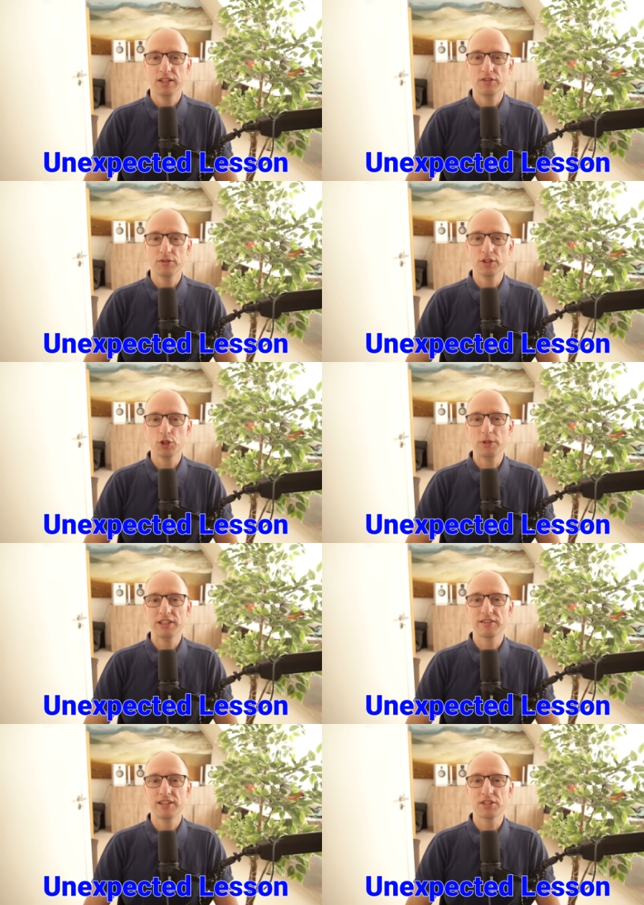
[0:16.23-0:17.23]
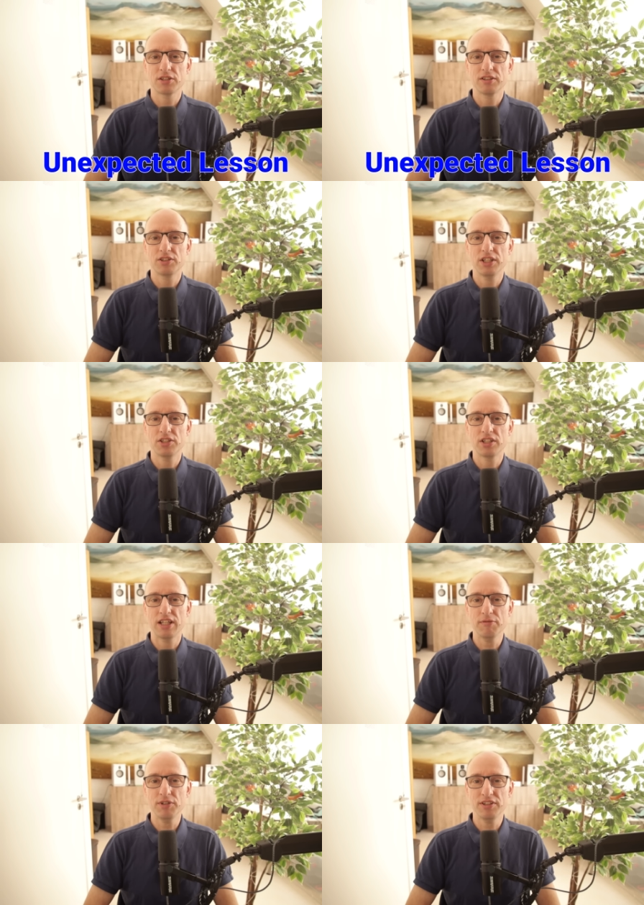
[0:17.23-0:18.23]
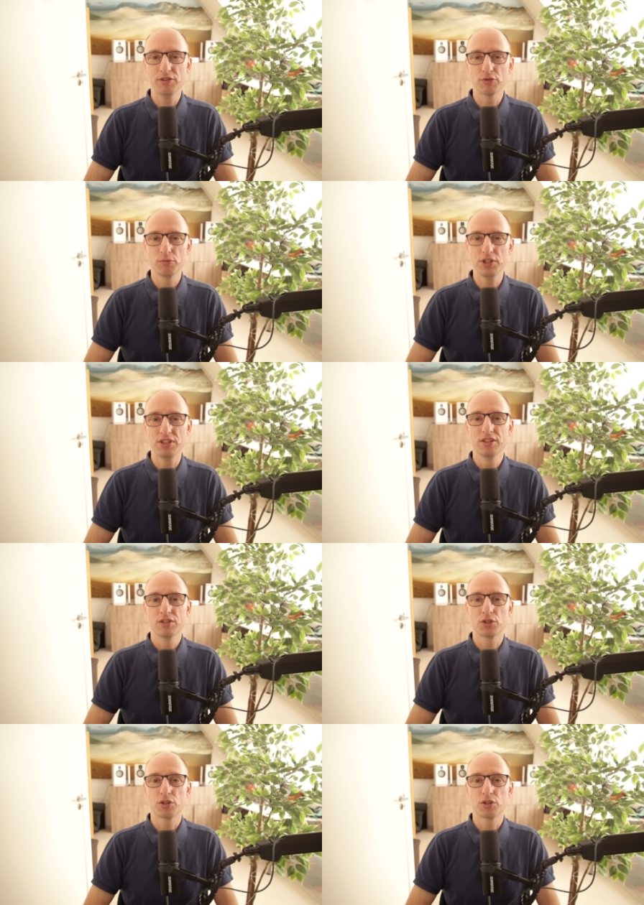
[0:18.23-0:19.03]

and the unexpected lesson that changed everything for me